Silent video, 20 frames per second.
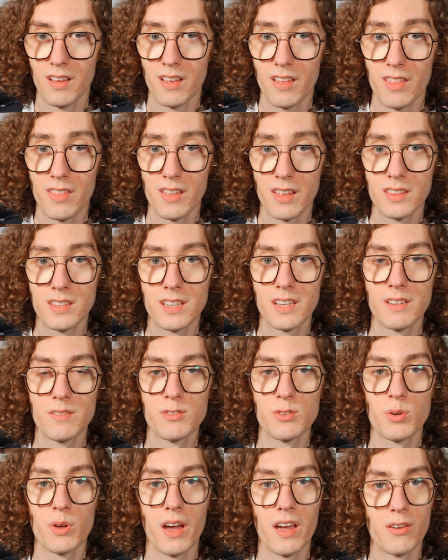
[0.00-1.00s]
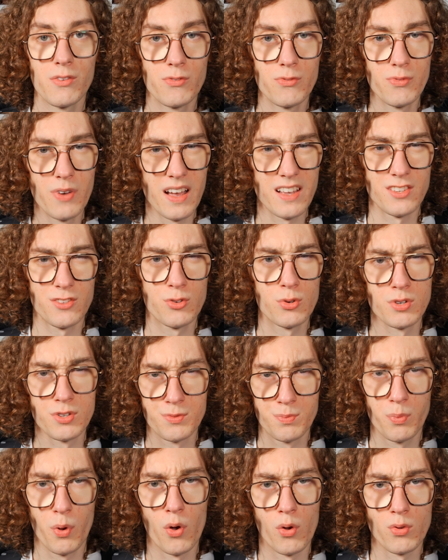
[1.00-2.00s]
That gives you a fast
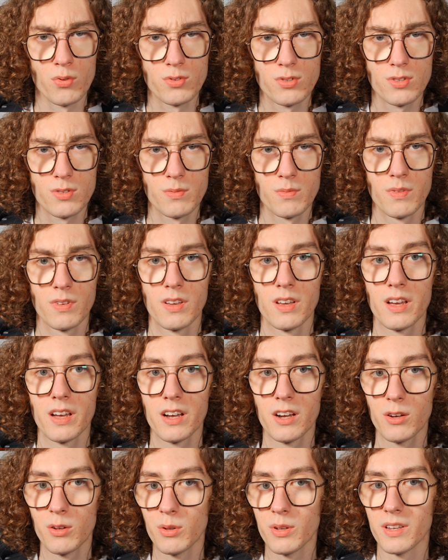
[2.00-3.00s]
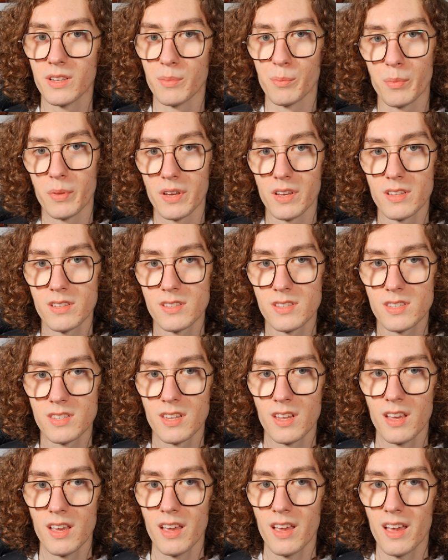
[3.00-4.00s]
response, clean
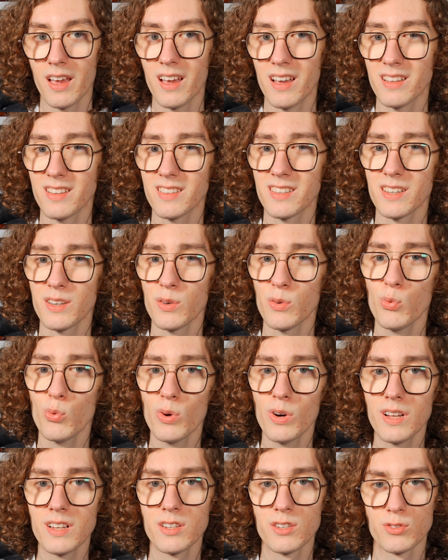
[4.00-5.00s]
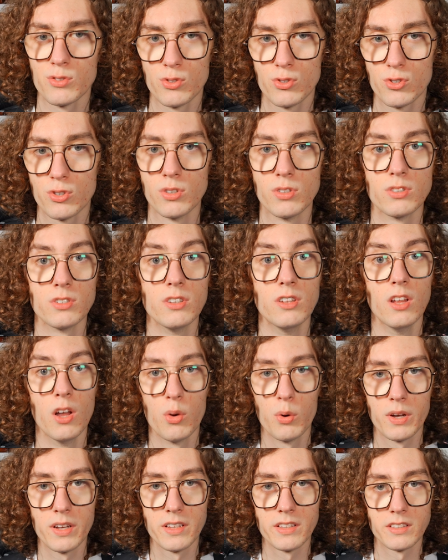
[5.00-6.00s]
mids, and a well-controlled
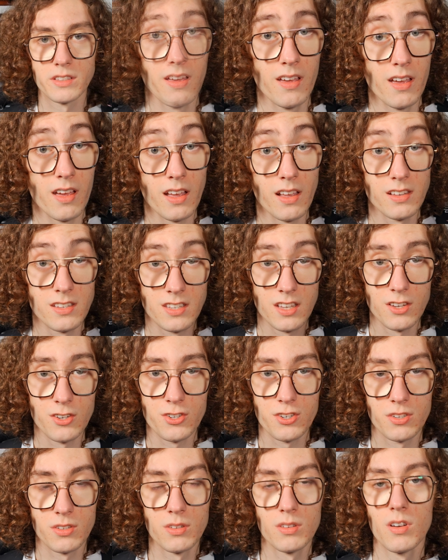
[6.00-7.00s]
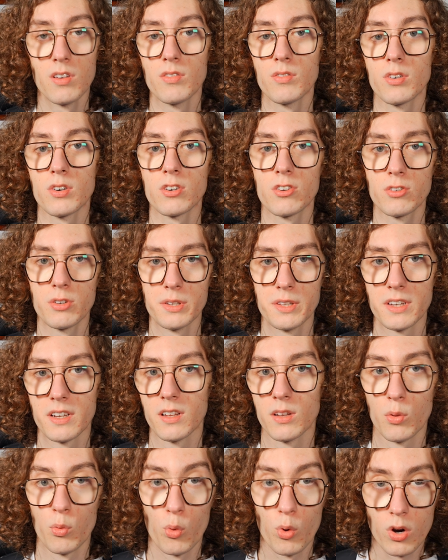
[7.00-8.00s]
low end, essential for
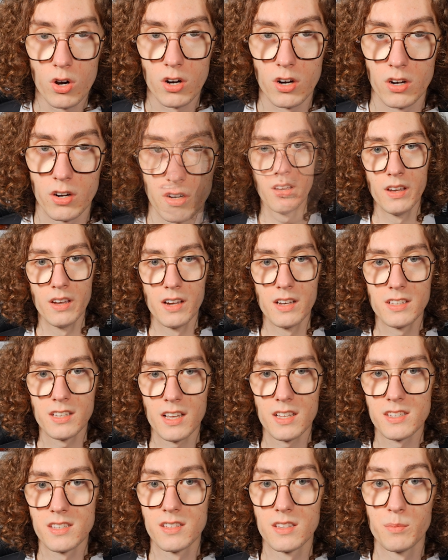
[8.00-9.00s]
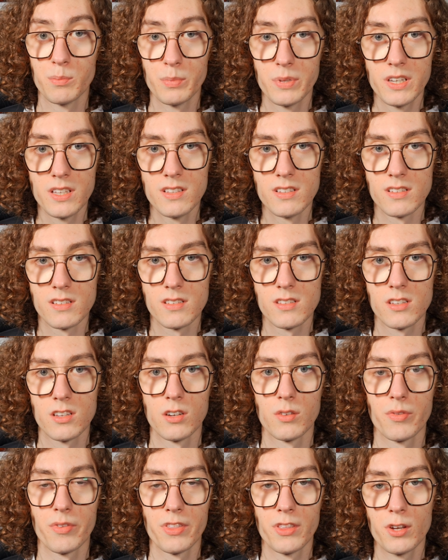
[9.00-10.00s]
critical work. It has an impedance
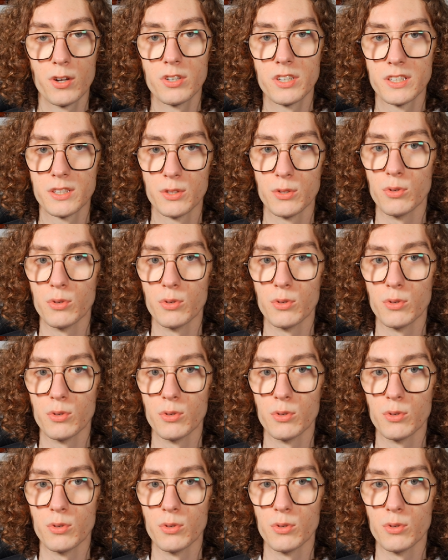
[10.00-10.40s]
of 32